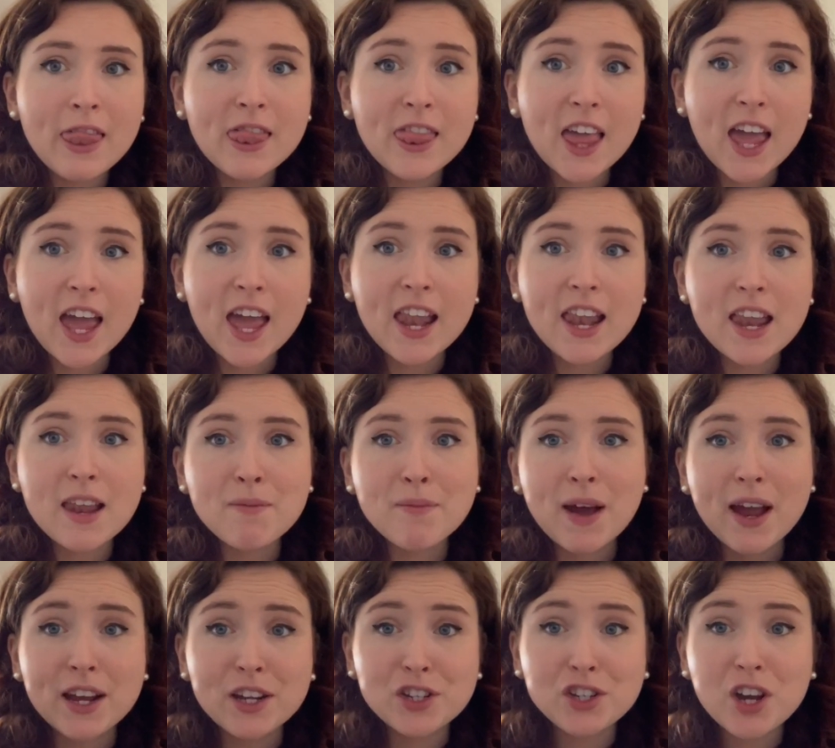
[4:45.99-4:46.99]
Then in
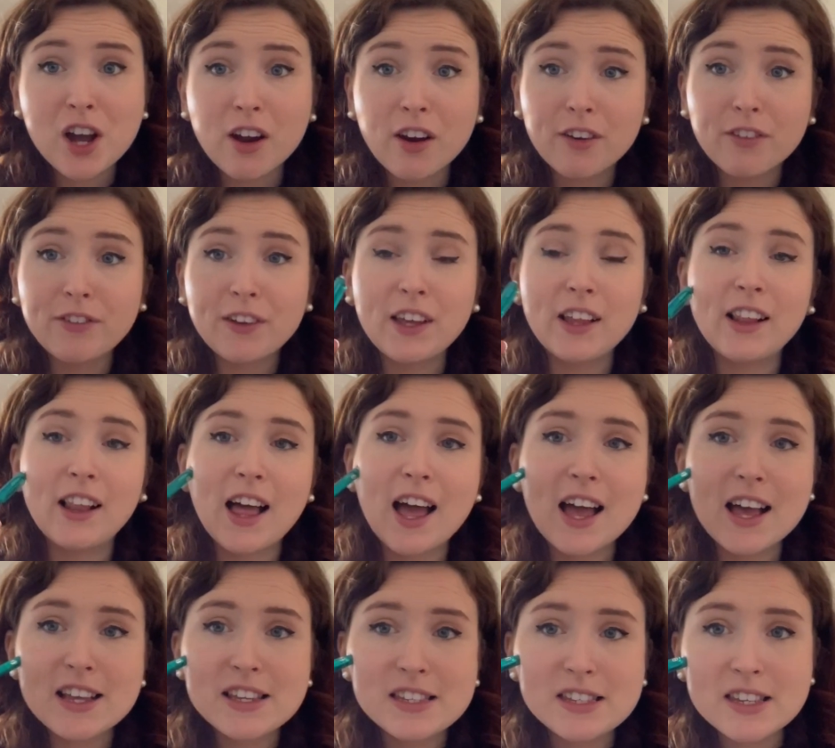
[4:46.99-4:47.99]
my geography
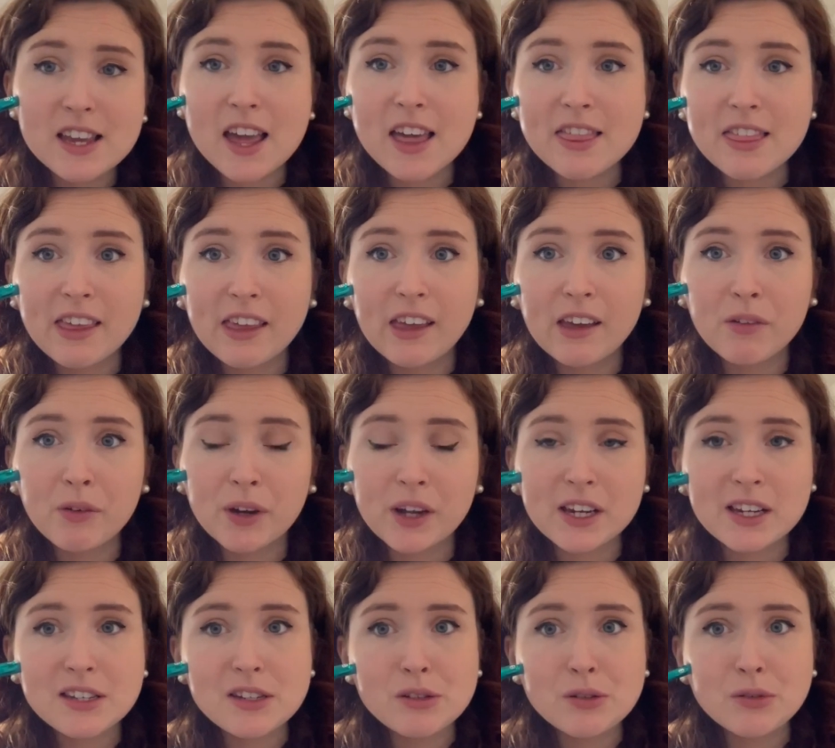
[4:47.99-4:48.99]
class, I think we're
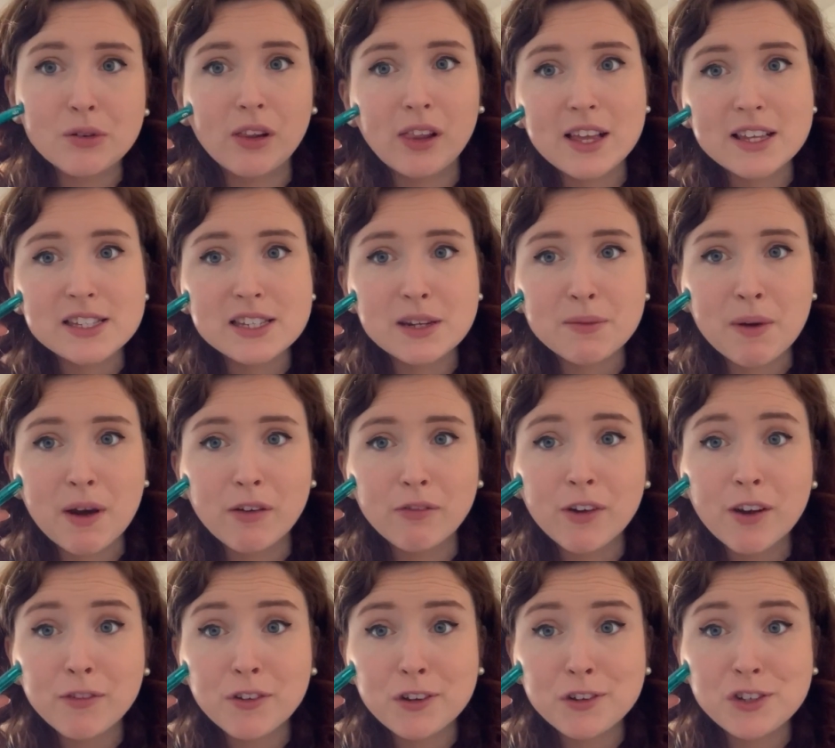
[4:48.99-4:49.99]
gonna do a lesson about
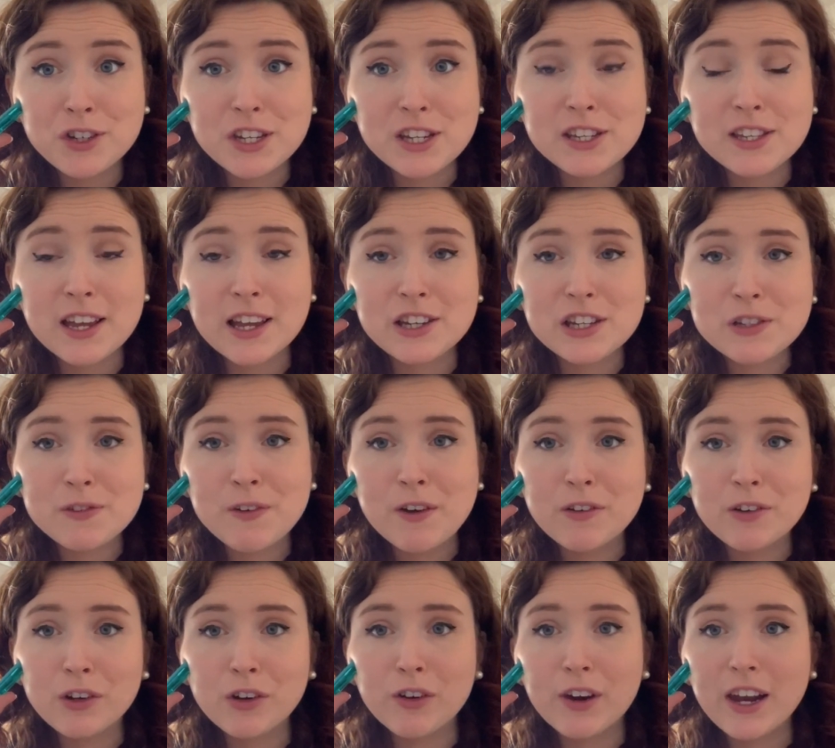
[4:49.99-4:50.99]
refugees. I just
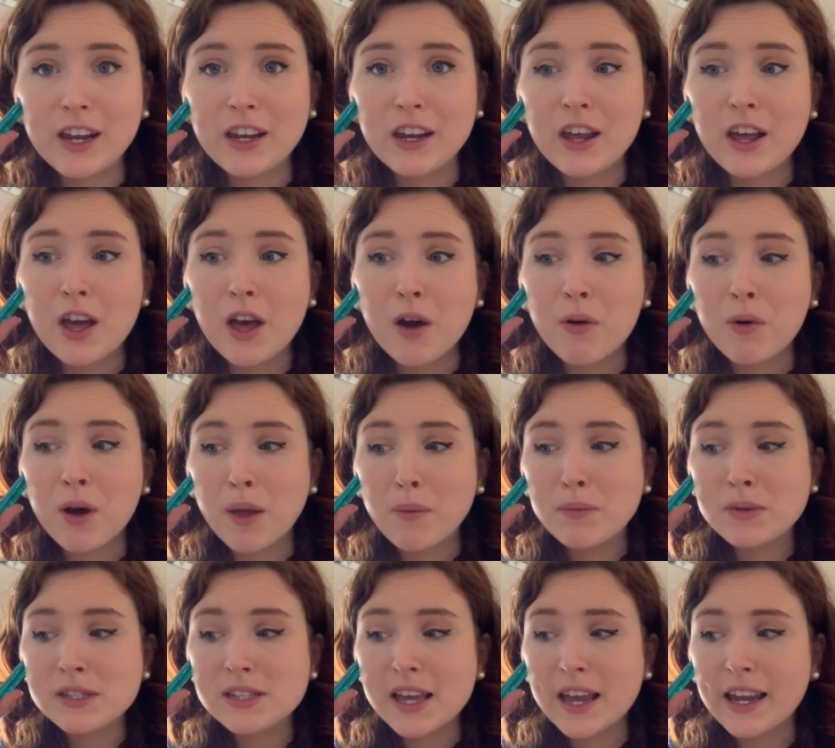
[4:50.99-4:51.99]
found a great
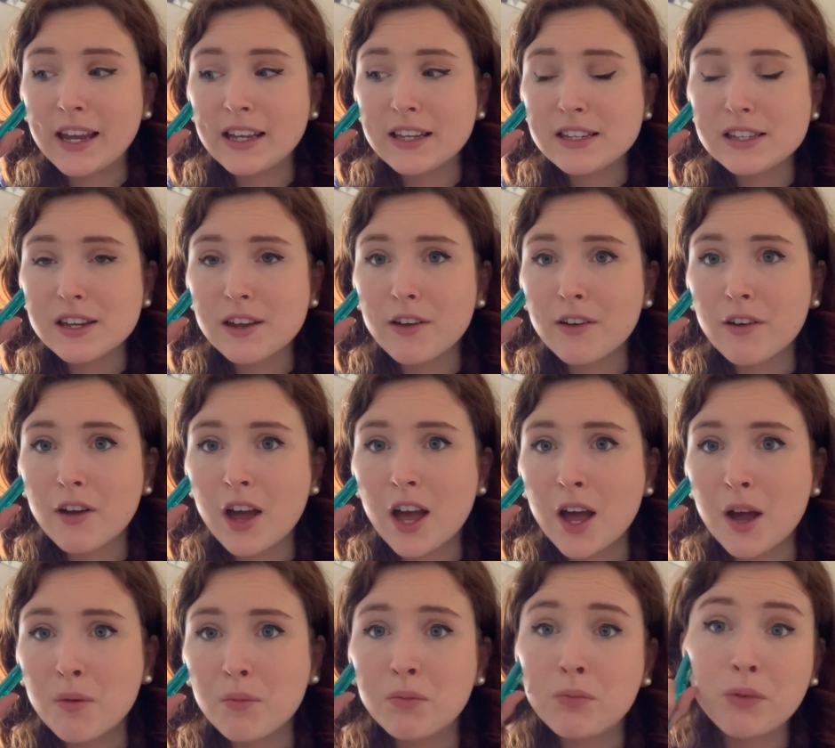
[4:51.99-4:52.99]
website.
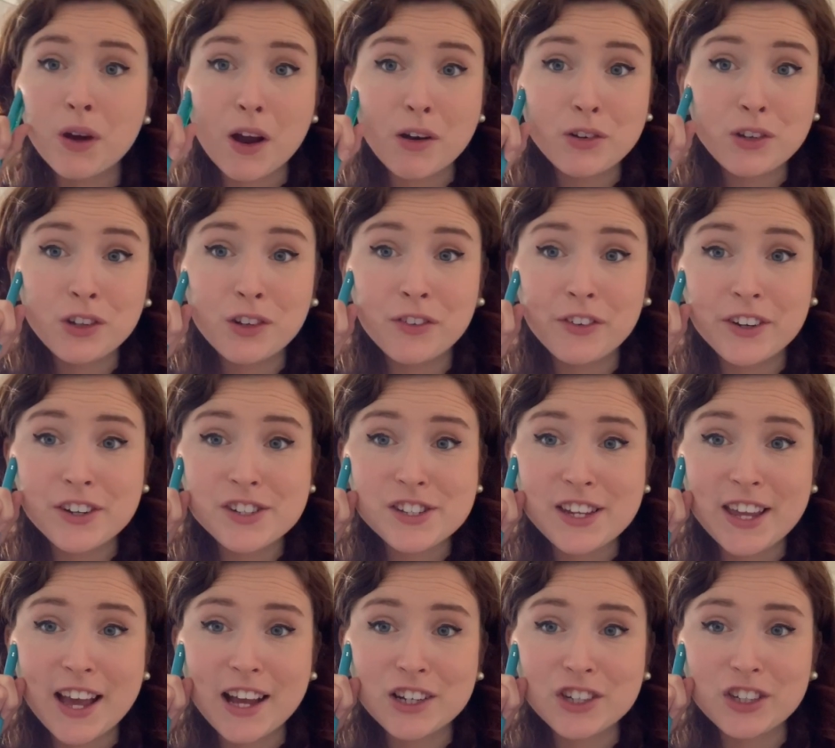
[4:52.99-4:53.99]
Brown
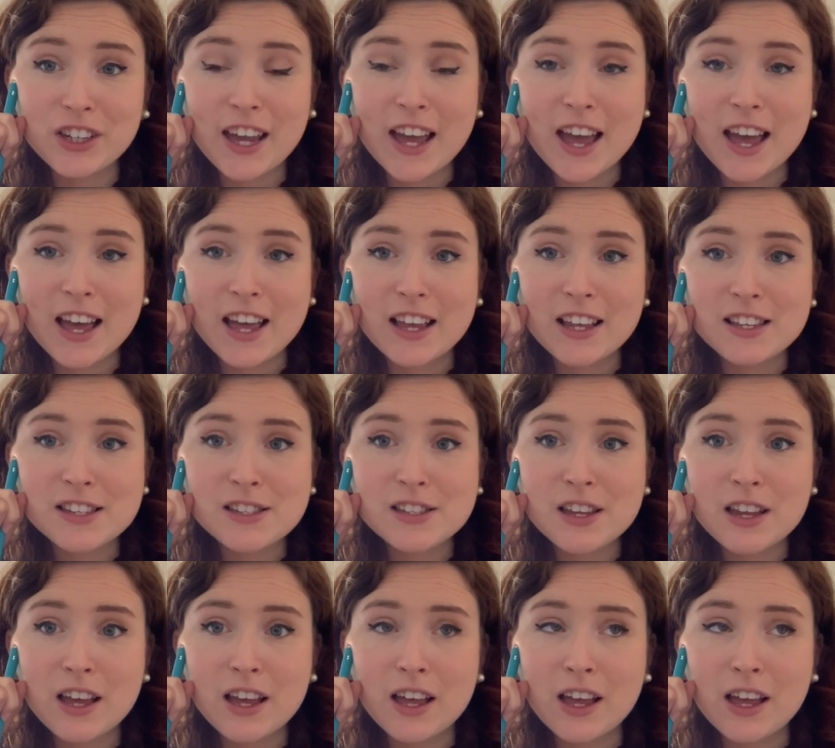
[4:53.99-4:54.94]
University actually has